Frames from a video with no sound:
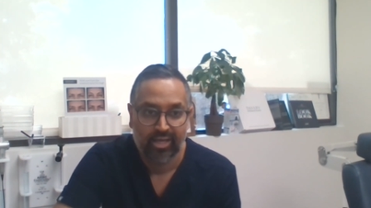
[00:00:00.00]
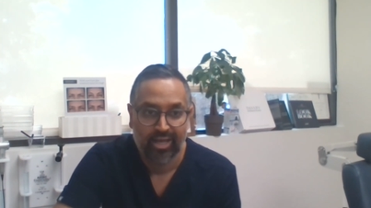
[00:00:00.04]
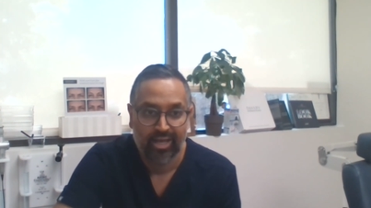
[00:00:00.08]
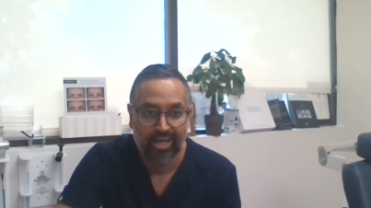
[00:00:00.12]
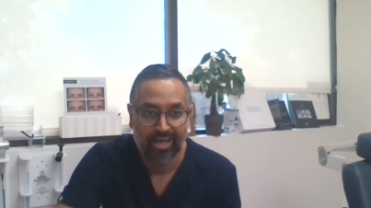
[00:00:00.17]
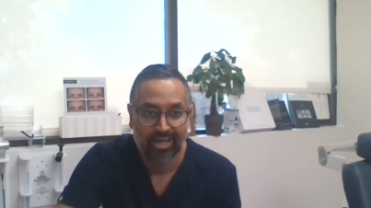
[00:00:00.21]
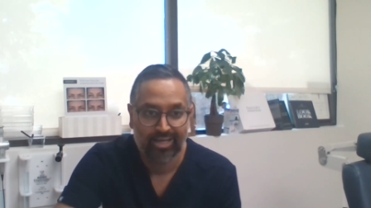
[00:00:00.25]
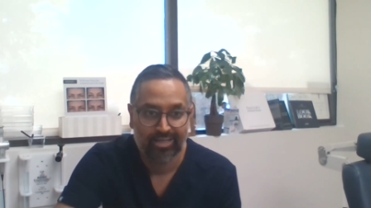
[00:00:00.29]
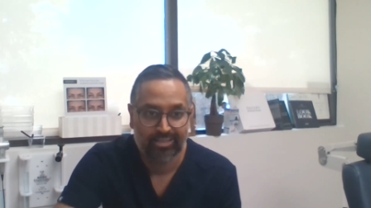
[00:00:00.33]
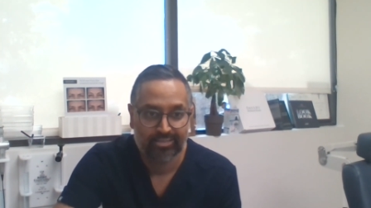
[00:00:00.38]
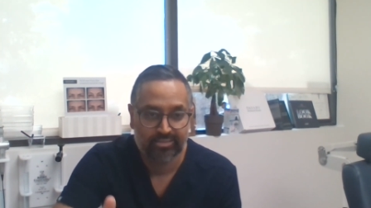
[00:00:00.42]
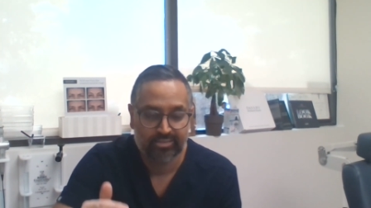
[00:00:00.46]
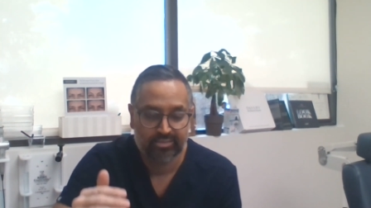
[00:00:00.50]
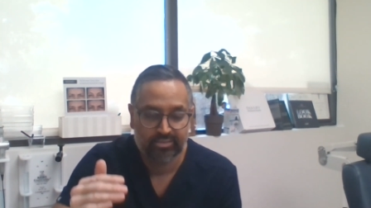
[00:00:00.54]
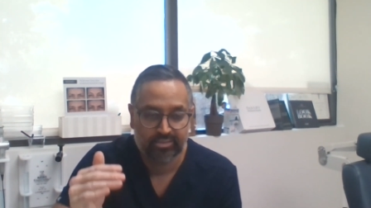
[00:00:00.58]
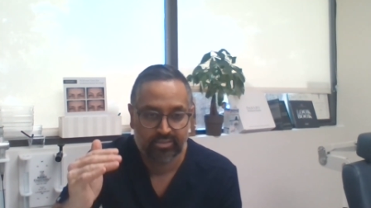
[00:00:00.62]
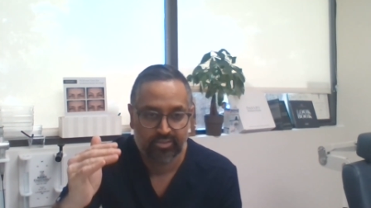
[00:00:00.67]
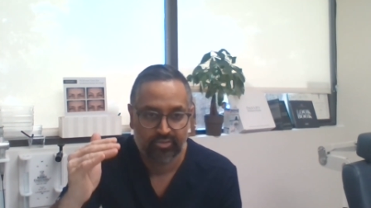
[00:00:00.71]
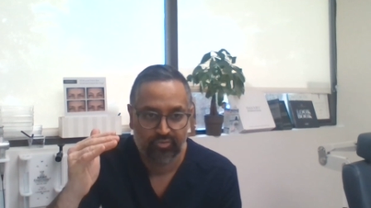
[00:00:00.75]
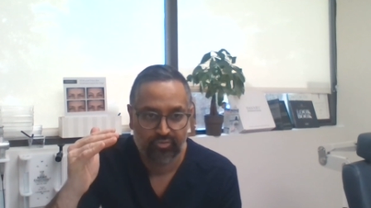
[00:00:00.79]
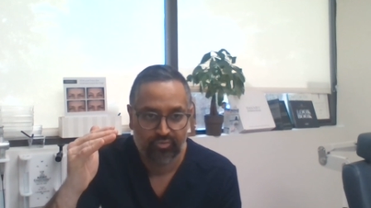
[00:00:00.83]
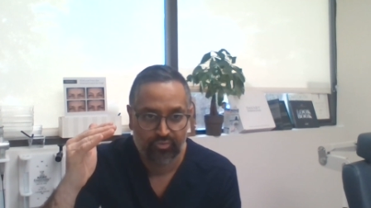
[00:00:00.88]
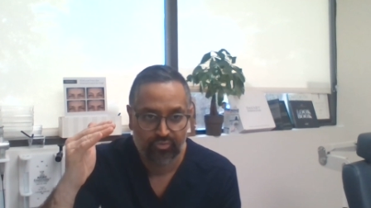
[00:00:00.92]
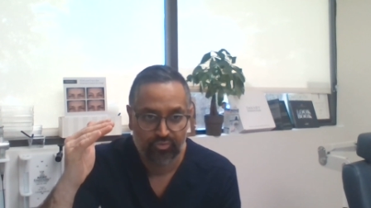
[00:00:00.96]
has
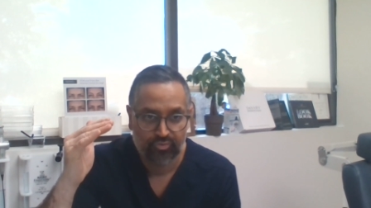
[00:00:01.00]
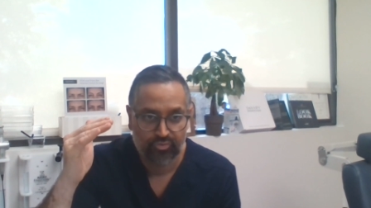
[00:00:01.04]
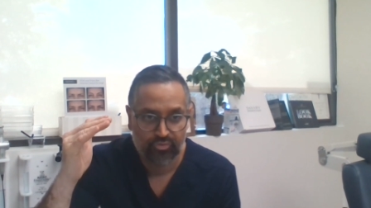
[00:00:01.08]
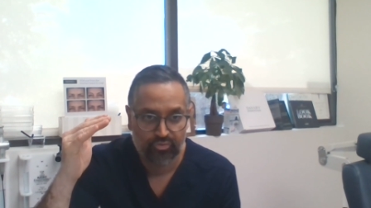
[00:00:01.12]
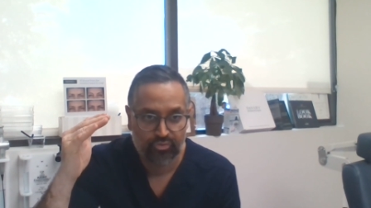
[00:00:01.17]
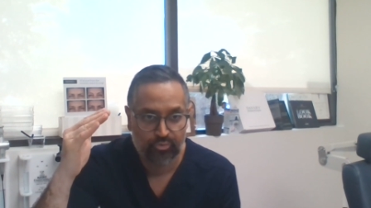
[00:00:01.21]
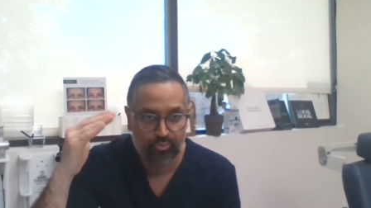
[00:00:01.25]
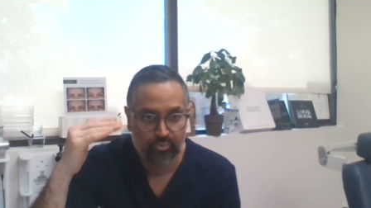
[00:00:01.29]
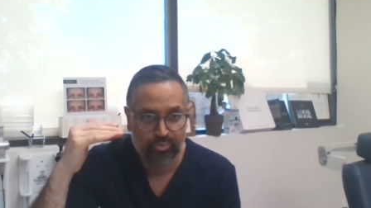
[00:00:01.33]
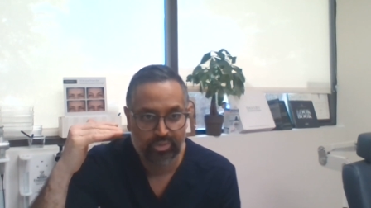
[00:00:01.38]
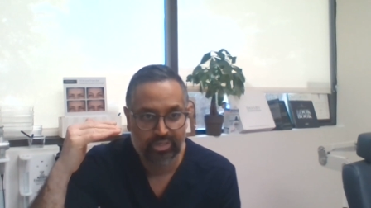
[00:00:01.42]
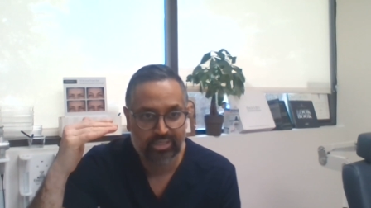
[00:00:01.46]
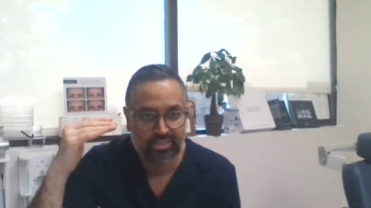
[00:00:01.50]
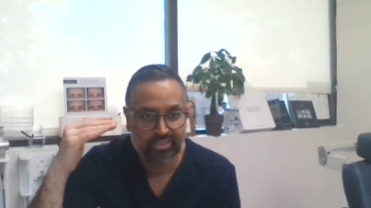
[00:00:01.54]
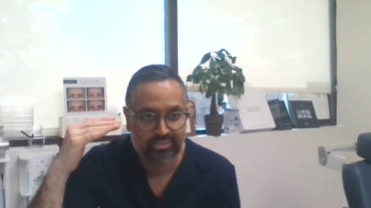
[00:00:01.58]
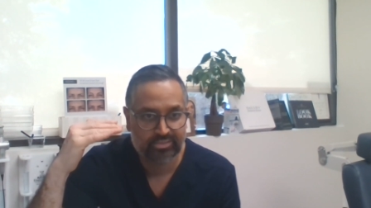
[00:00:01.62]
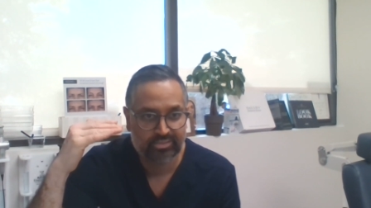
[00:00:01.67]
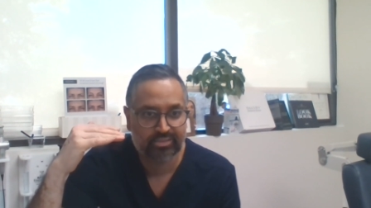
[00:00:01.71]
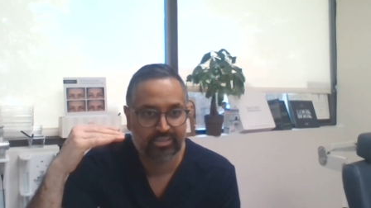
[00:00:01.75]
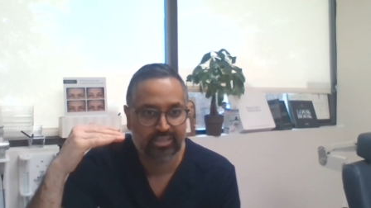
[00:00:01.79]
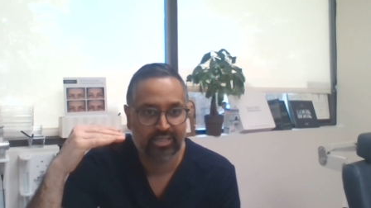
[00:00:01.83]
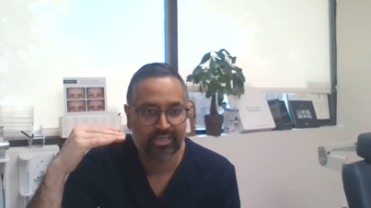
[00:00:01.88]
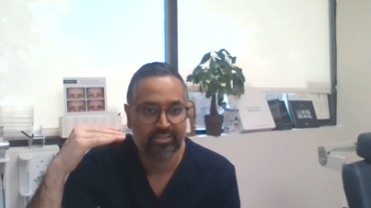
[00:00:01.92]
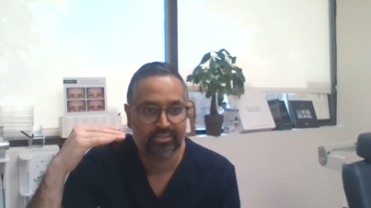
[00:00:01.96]
three
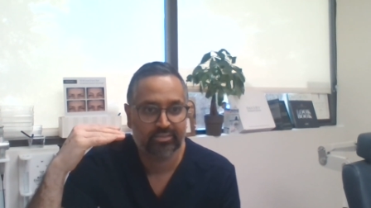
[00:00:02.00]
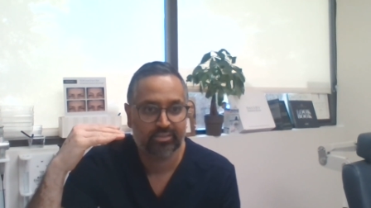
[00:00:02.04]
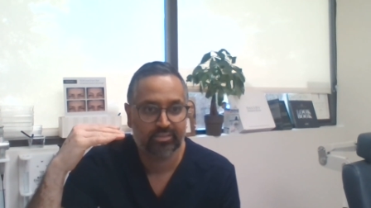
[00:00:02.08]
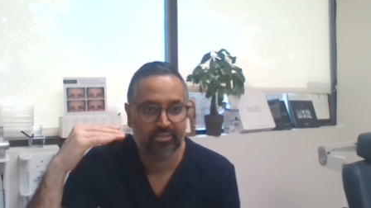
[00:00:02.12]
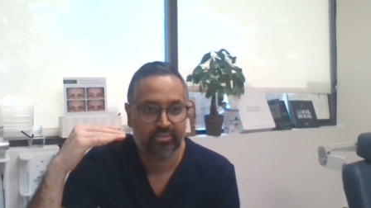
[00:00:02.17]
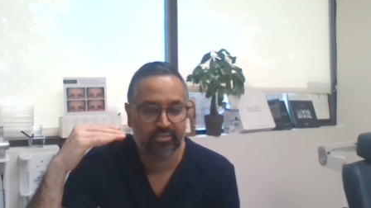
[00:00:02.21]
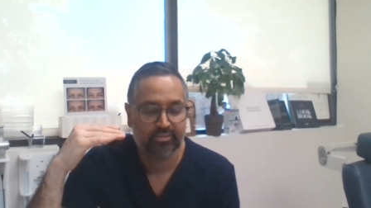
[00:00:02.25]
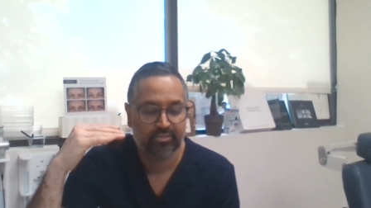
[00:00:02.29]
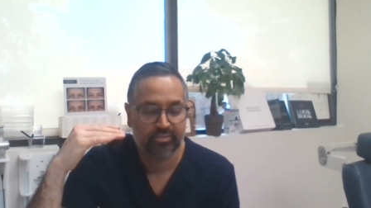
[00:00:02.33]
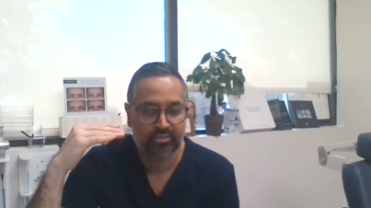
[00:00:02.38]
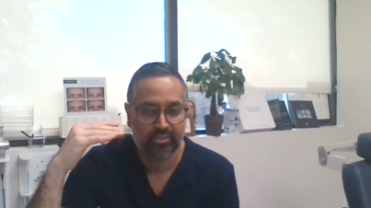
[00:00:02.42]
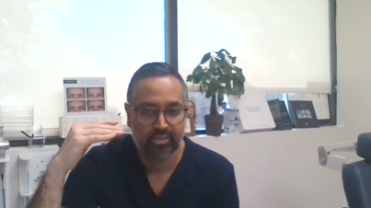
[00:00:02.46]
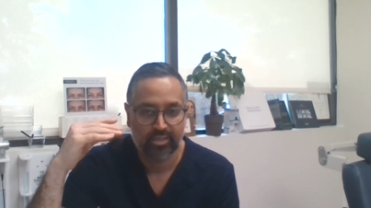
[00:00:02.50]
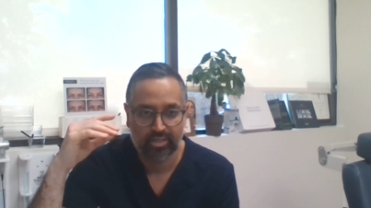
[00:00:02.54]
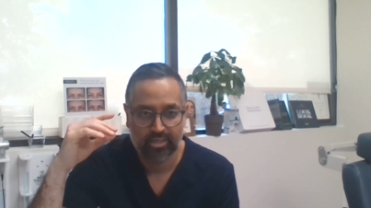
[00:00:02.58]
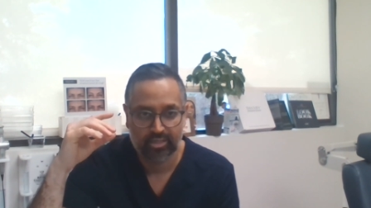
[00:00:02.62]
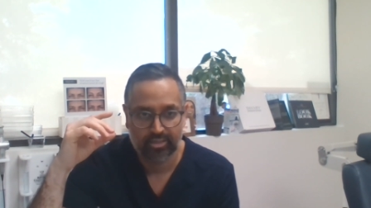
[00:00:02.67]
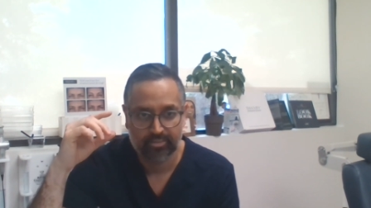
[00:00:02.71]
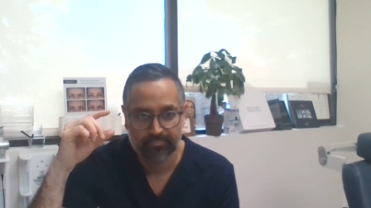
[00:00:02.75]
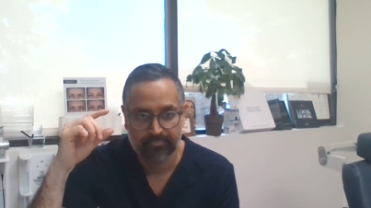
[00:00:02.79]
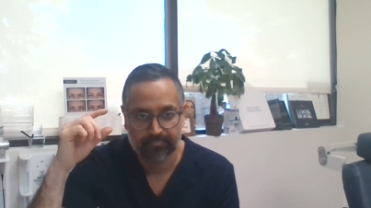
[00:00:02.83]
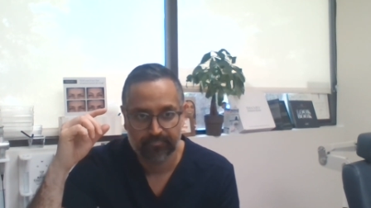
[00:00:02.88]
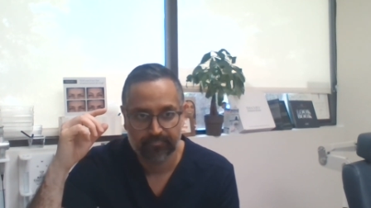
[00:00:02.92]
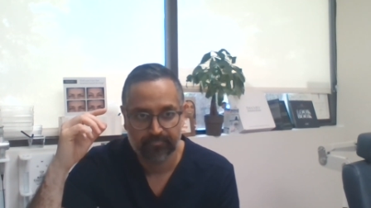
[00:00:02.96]
distinct
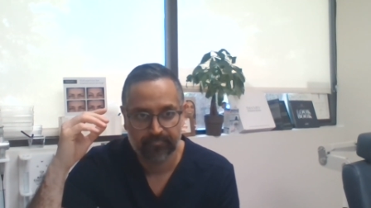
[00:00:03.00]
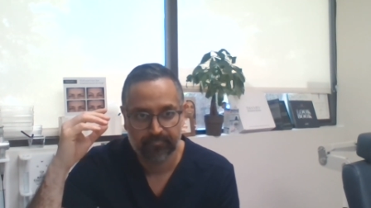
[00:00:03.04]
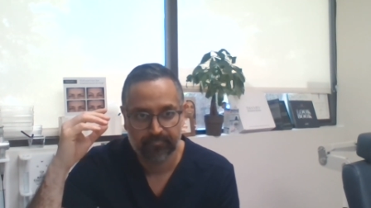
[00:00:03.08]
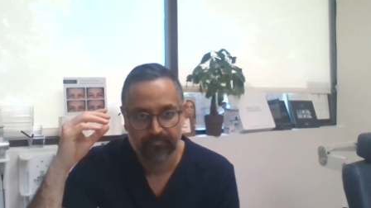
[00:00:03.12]
um,